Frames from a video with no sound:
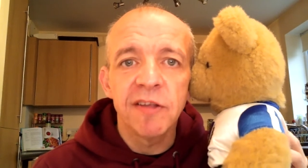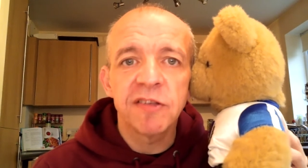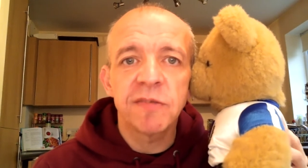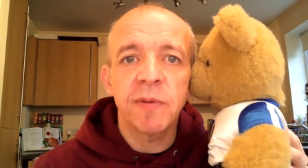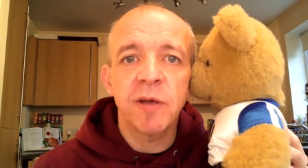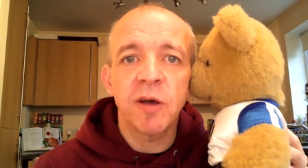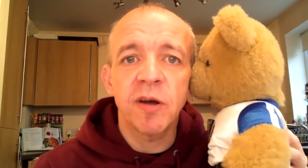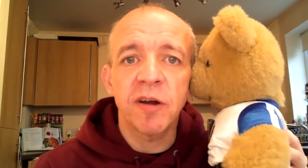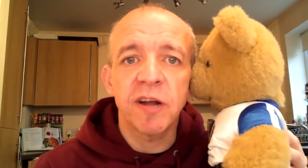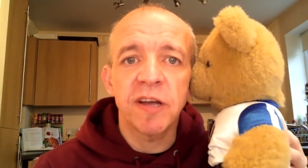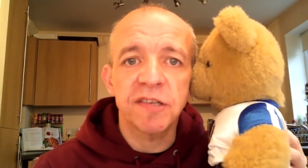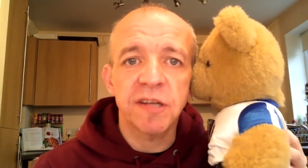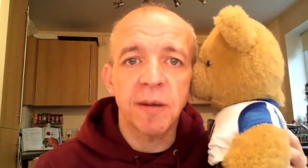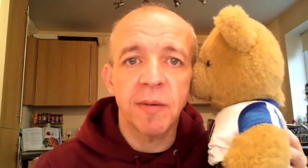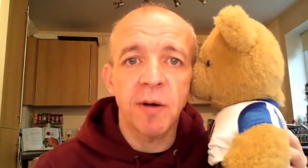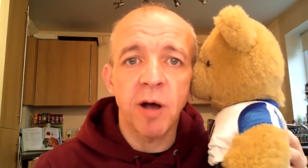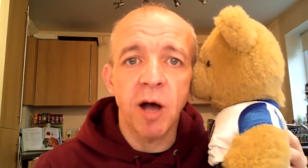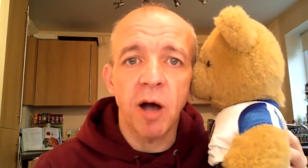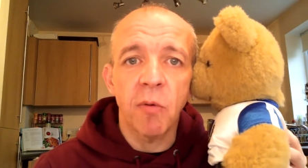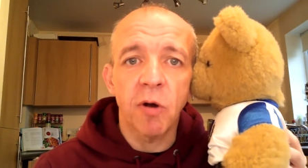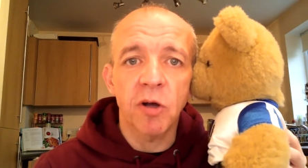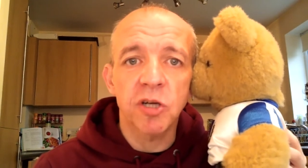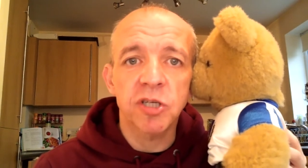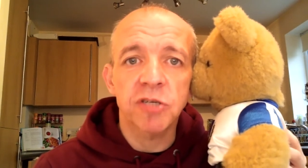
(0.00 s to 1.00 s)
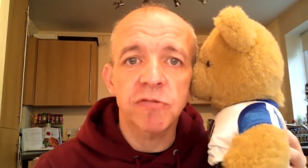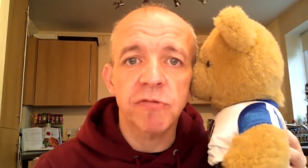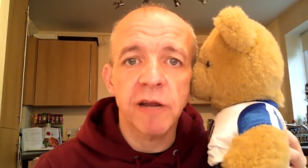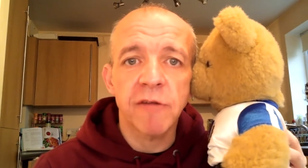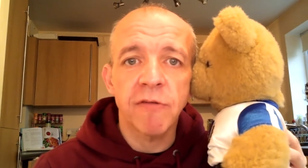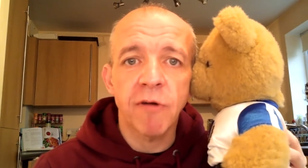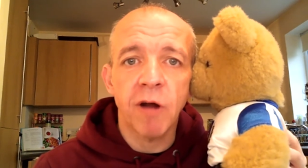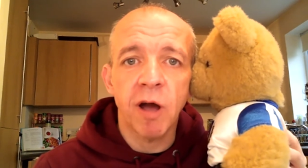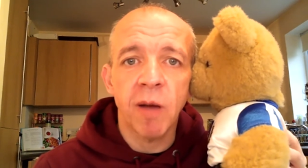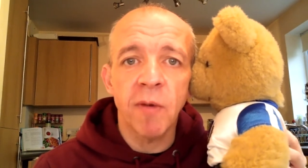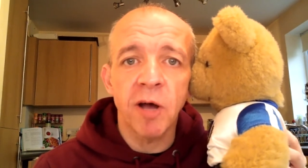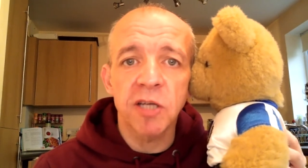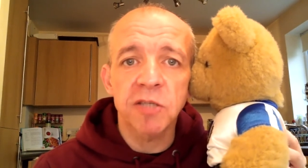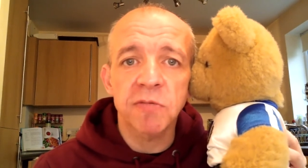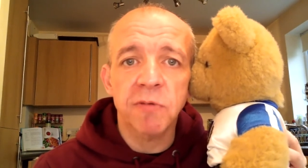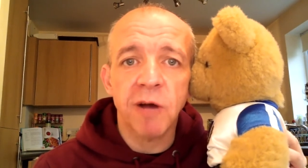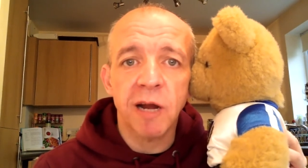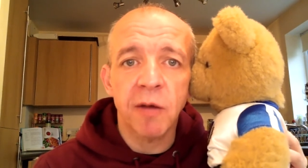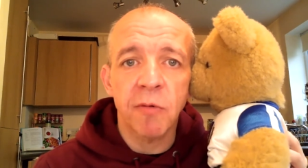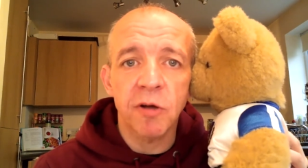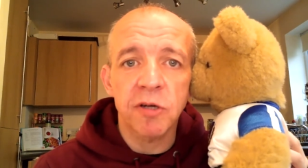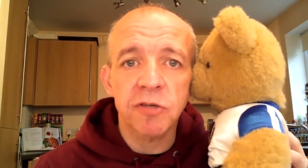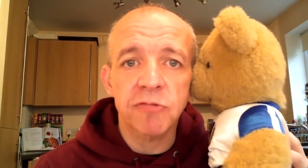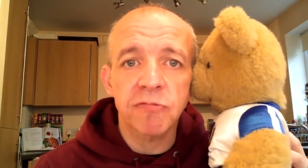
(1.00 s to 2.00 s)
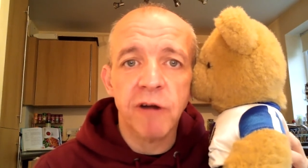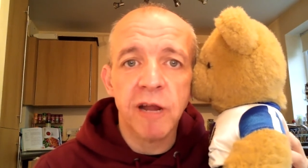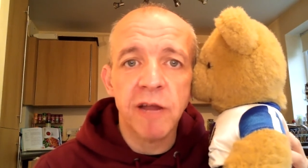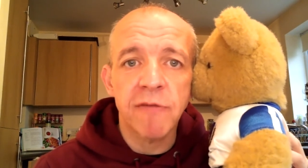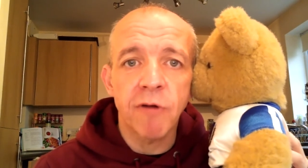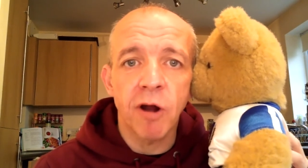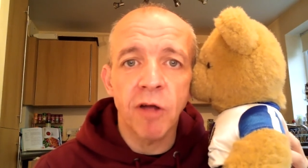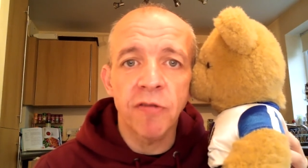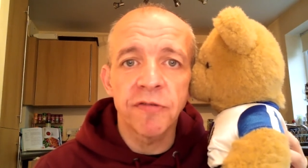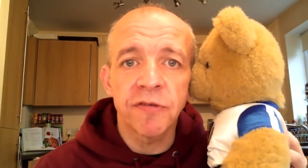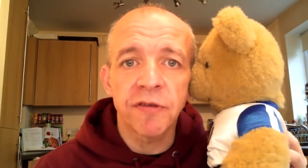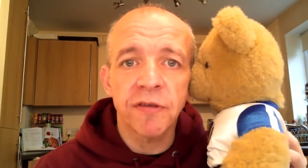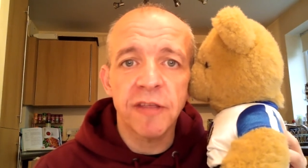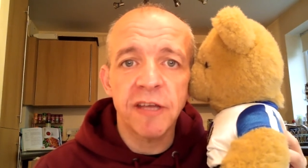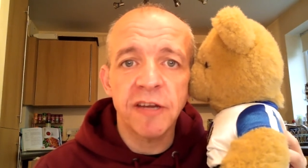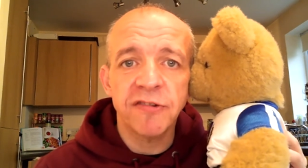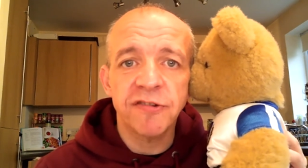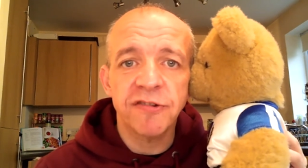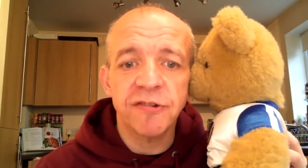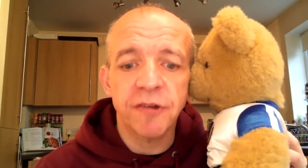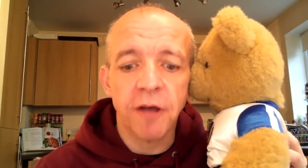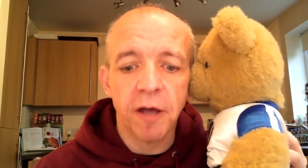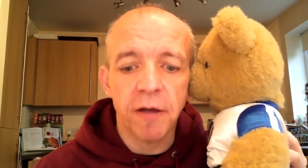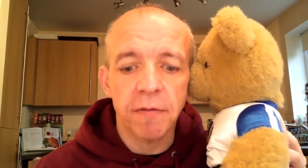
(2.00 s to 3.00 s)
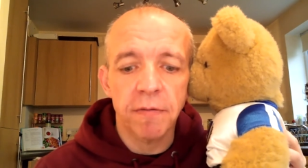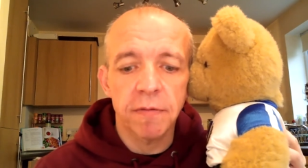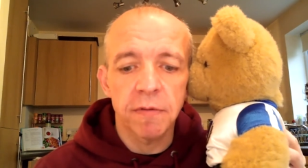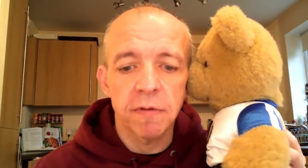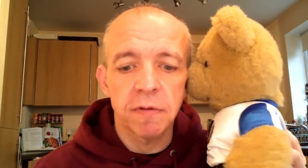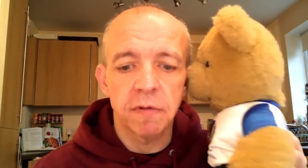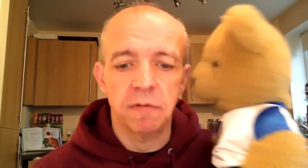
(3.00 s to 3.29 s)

To be honest, I might have watched re- I might as well have watched reruns of this show.